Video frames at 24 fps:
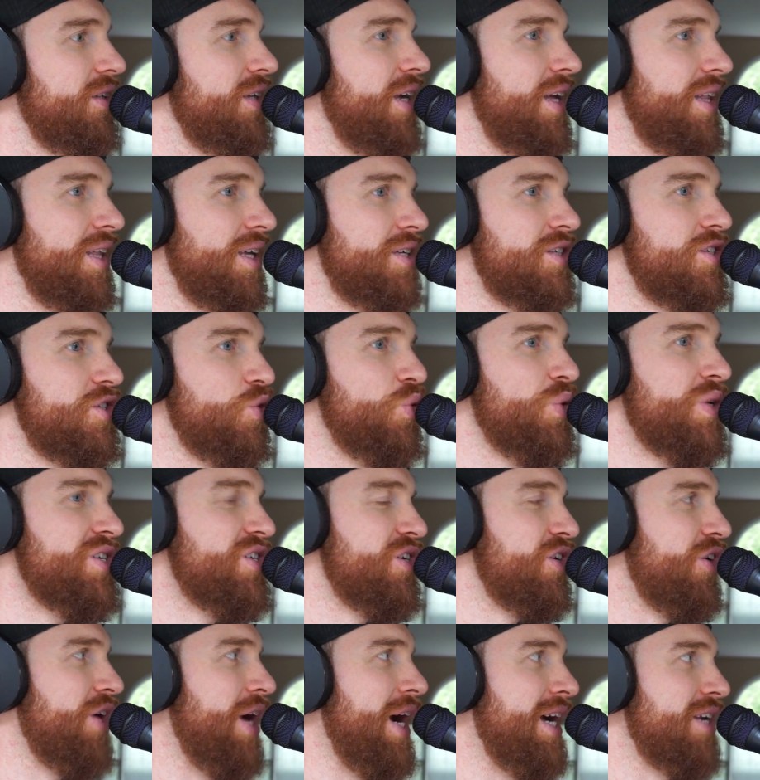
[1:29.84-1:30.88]
Yeah, like squeezing
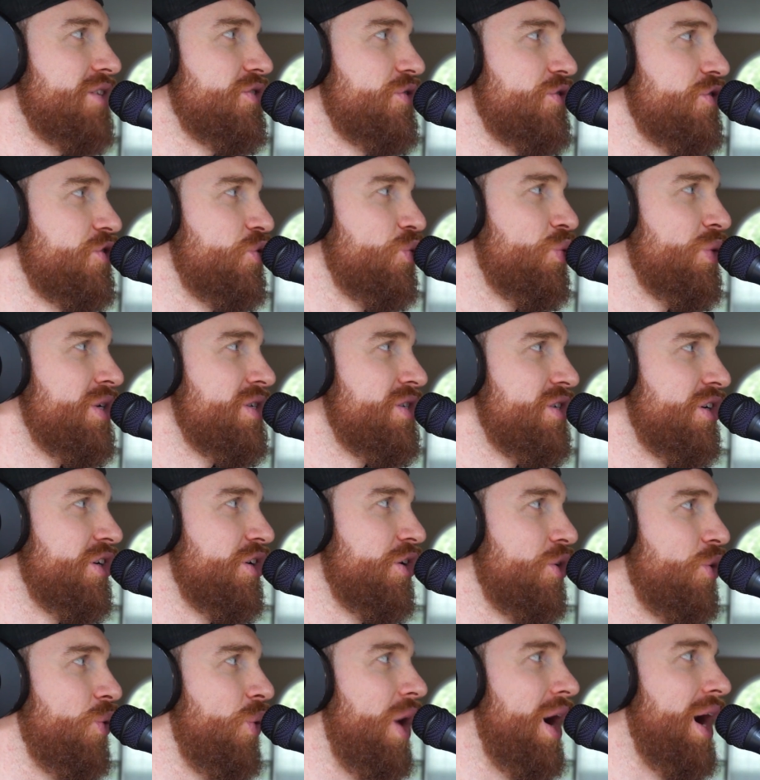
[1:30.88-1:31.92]
your ass or squeezing
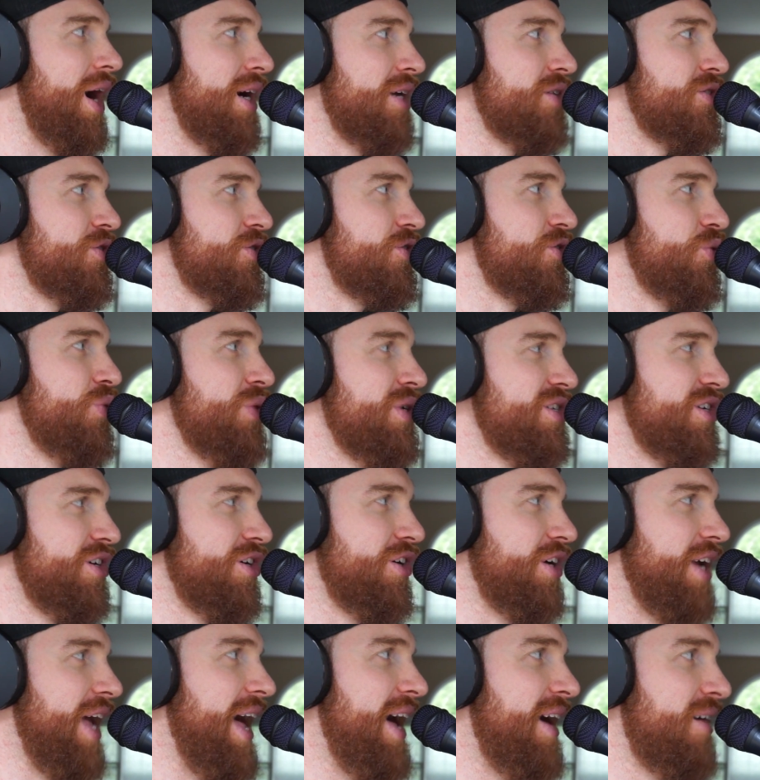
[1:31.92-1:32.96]
your quads or squeezing your
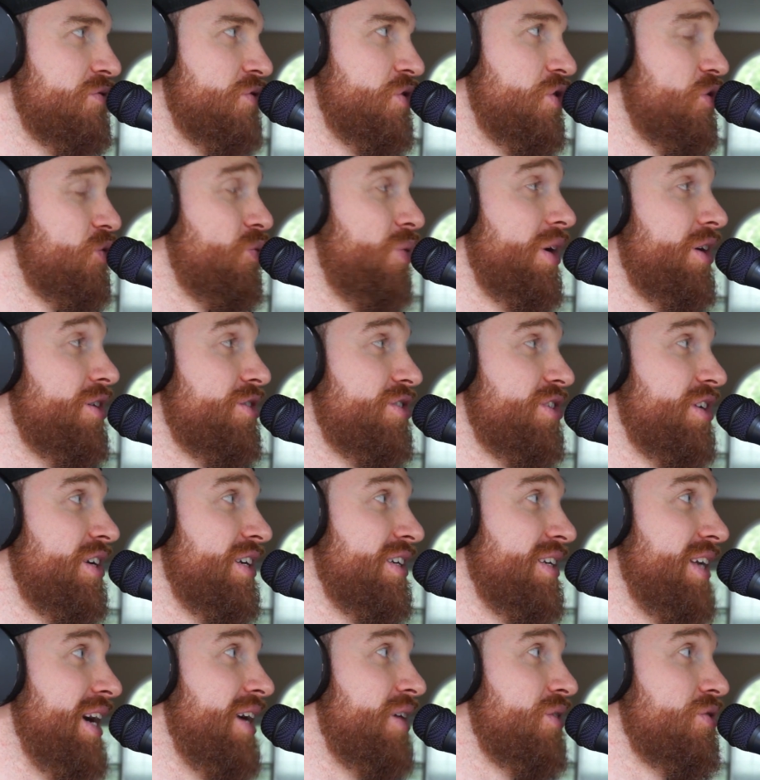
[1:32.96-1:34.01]
calves just while you're
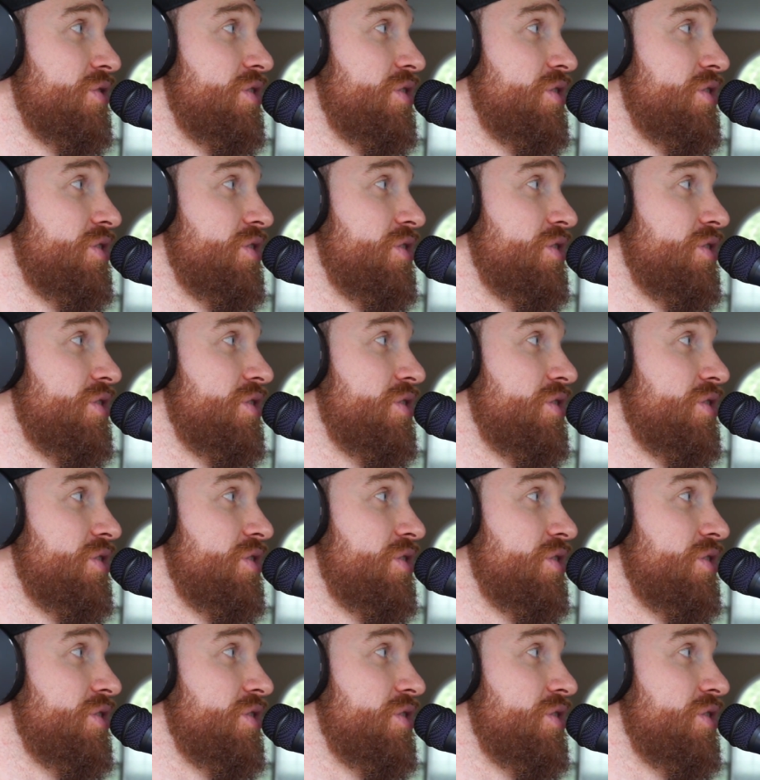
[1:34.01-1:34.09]
sitting down,